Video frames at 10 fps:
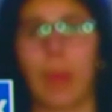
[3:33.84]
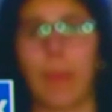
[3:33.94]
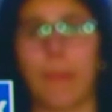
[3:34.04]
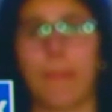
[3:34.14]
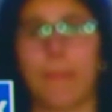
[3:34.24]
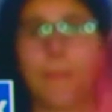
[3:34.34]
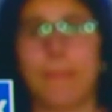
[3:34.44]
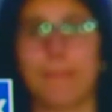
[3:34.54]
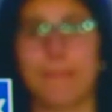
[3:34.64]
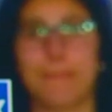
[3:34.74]

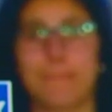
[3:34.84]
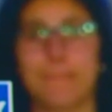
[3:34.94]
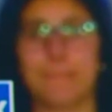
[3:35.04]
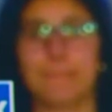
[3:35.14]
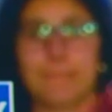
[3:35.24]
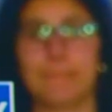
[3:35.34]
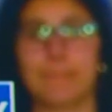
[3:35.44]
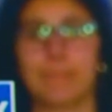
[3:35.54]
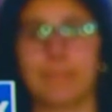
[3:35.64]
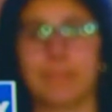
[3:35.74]

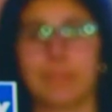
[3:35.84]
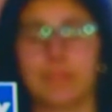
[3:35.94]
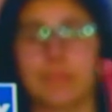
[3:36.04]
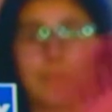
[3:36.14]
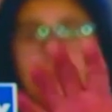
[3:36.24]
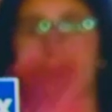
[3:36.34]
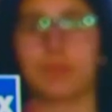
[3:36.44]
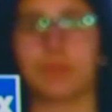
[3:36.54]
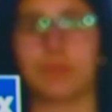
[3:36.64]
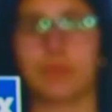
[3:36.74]

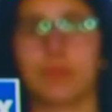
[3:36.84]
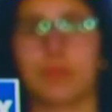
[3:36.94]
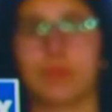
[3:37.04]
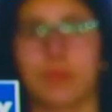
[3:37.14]
This person isn't speaking.